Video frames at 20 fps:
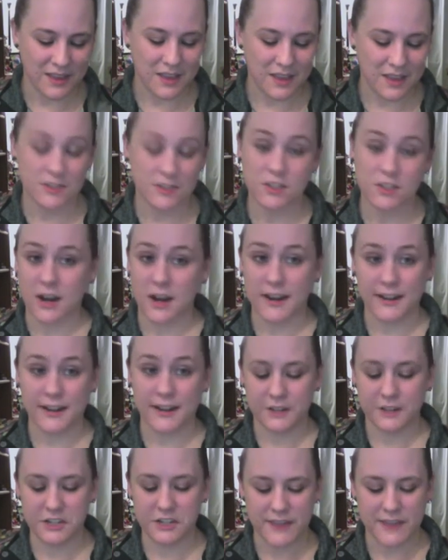Starting
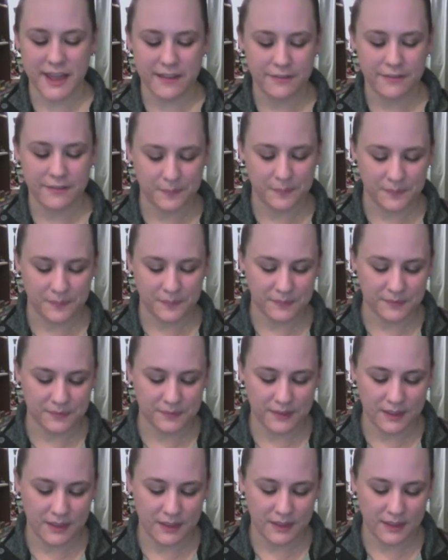in verse 5.
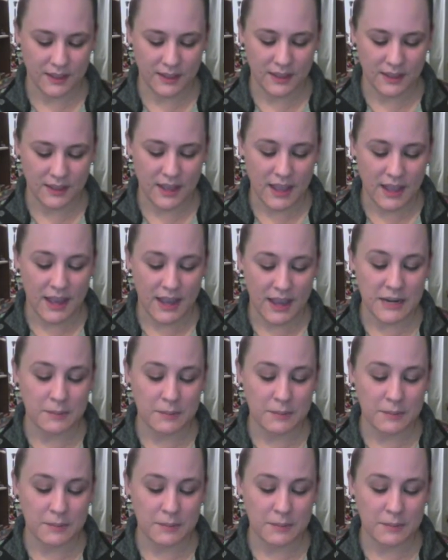And